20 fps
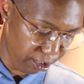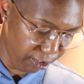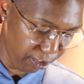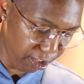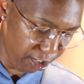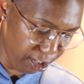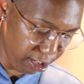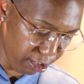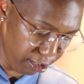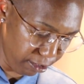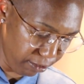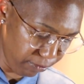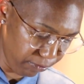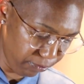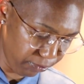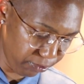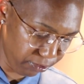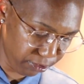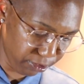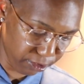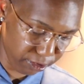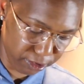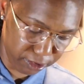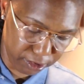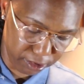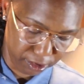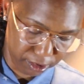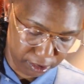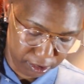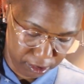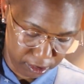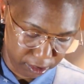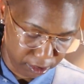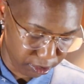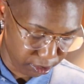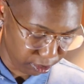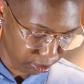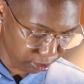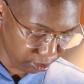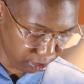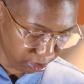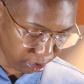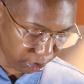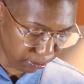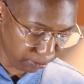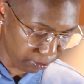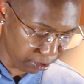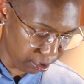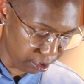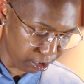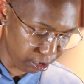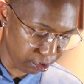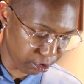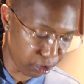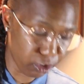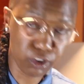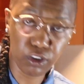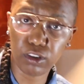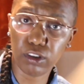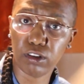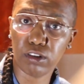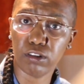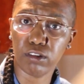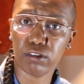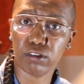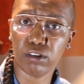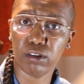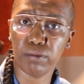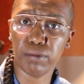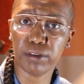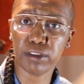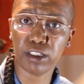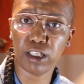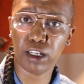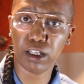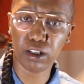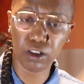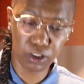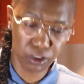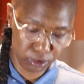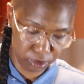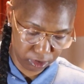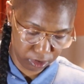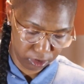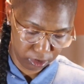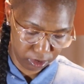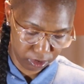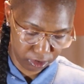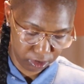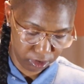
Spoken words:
All right. So same thing on the potatoes.